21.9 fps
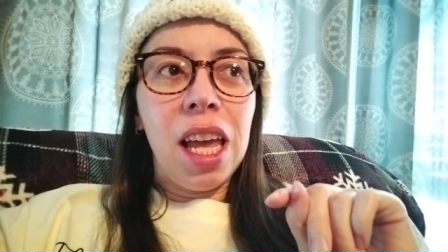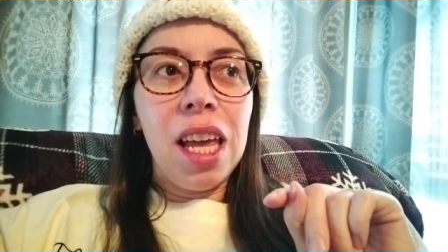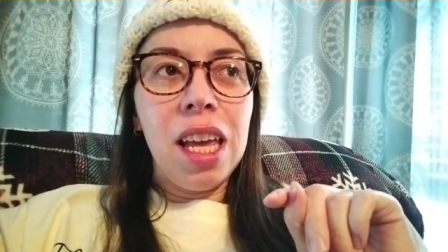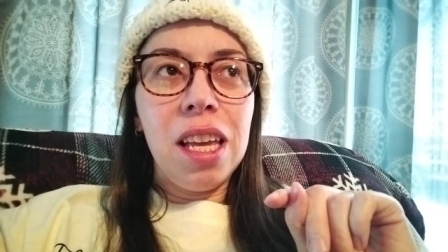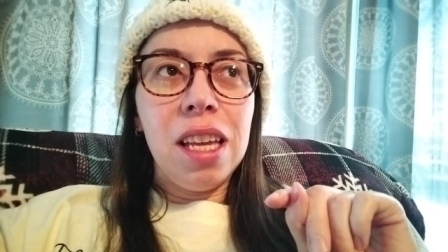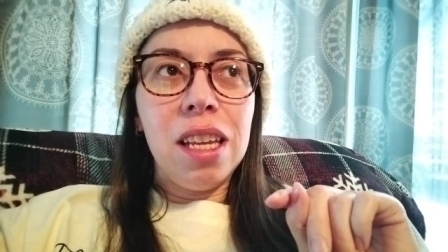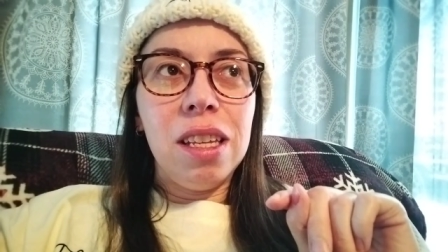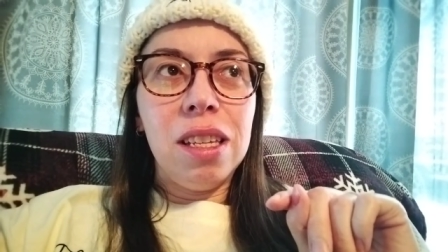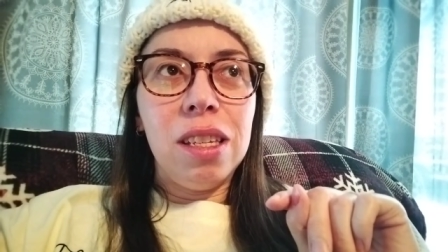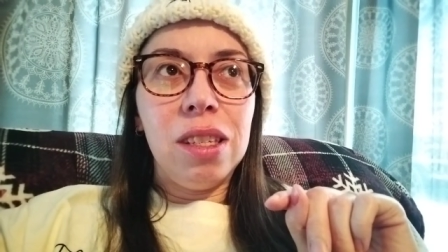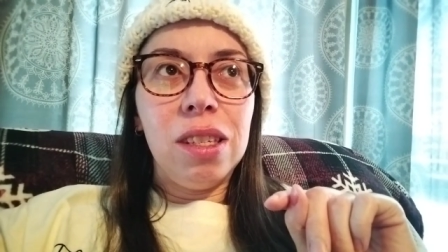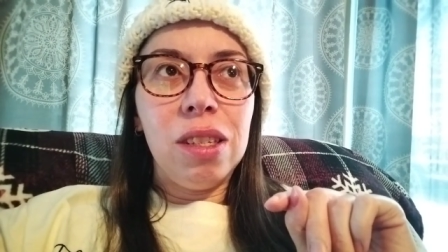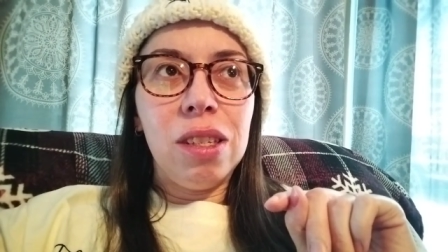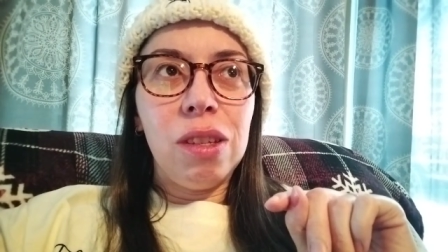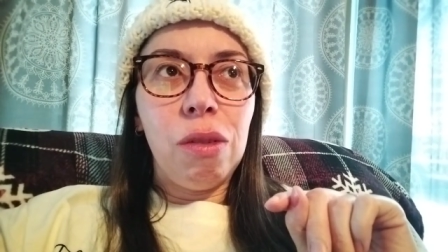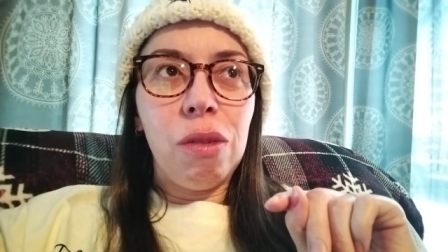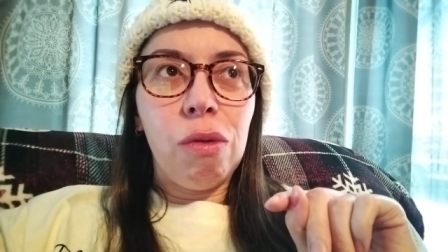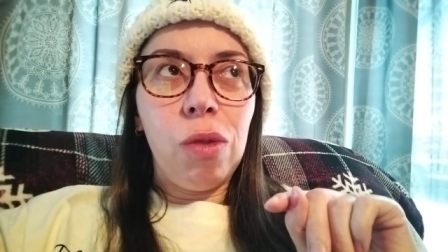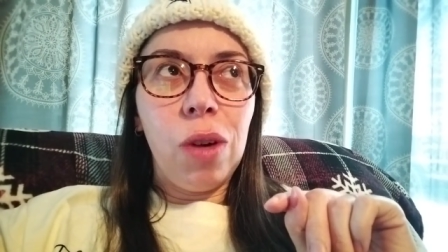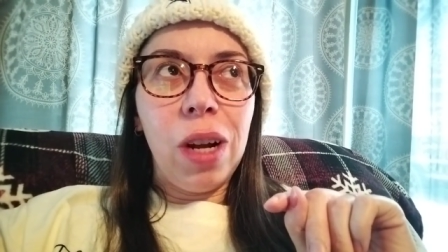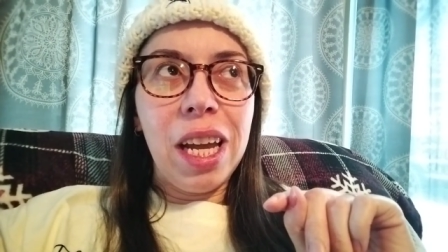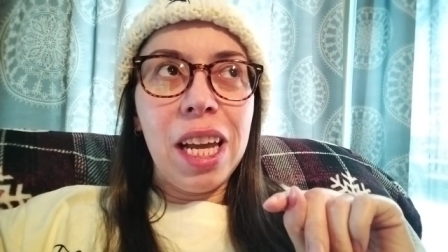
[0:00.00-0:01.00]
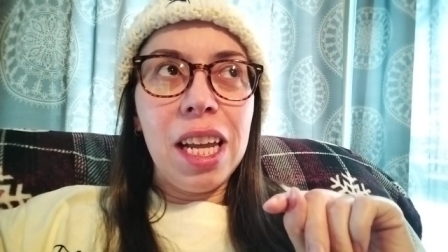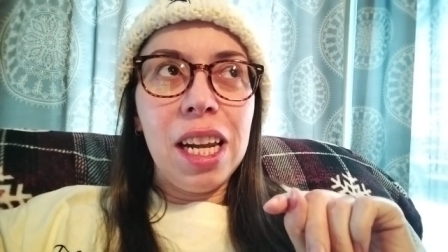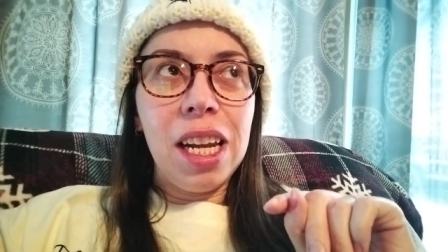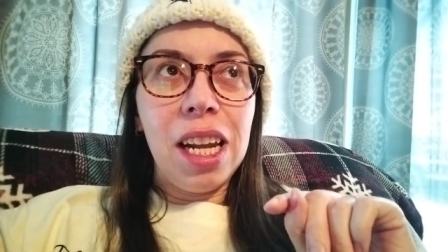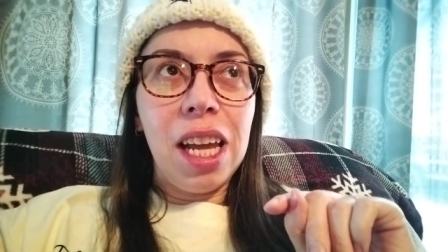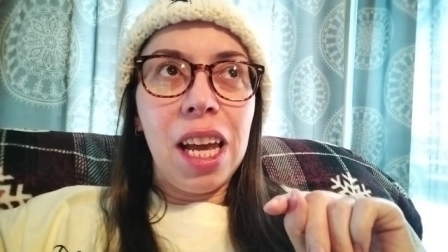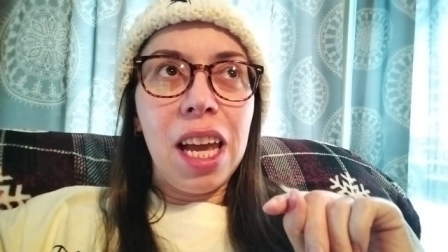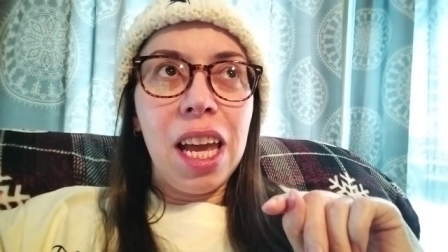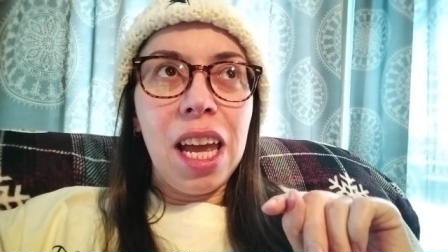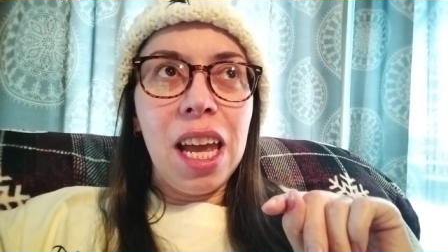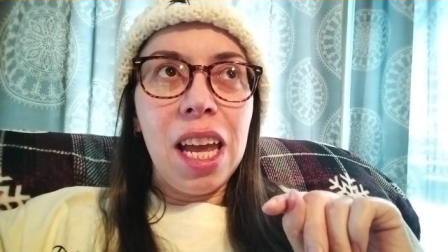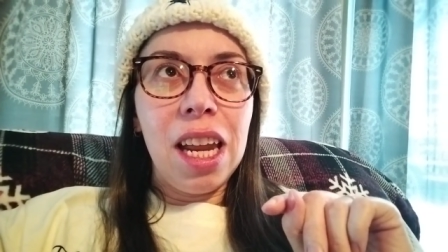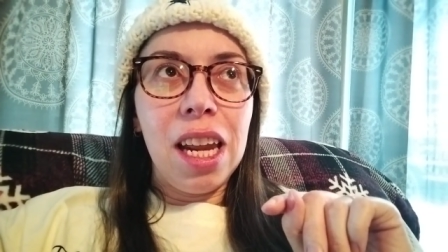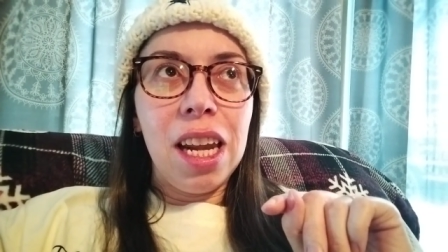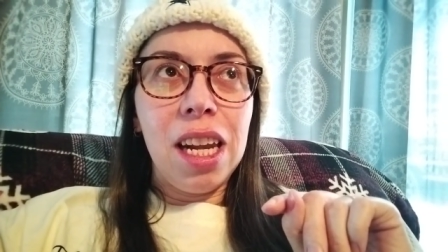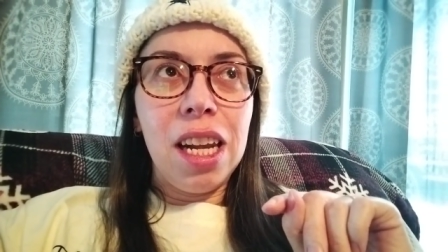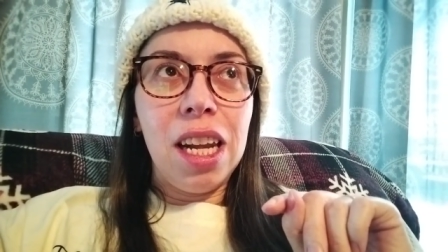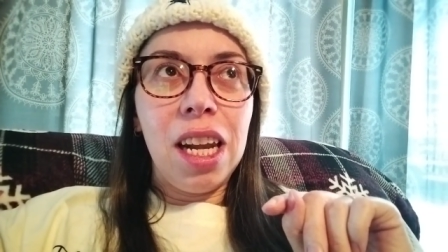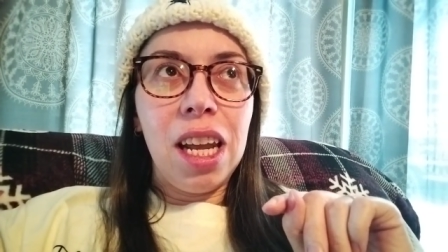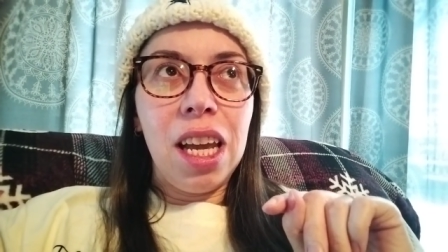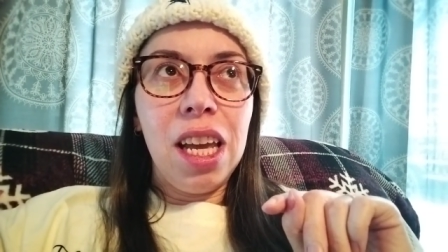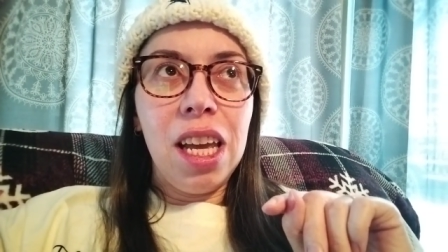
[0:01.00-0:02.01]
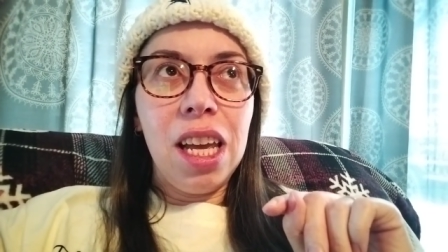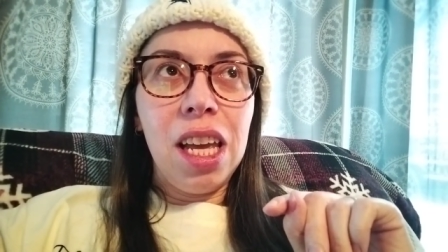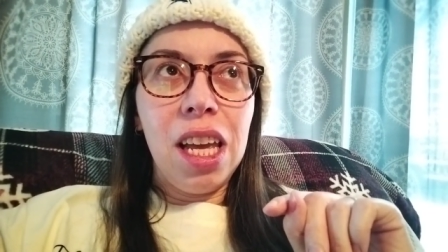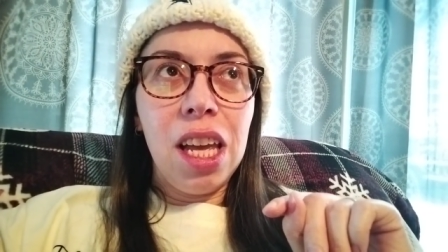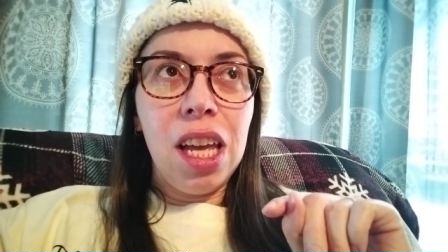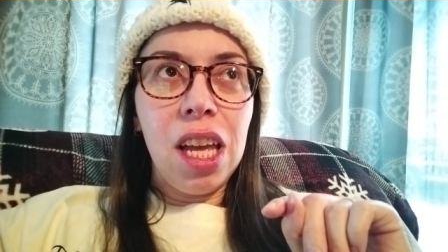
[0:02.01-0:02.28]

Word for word: is written in,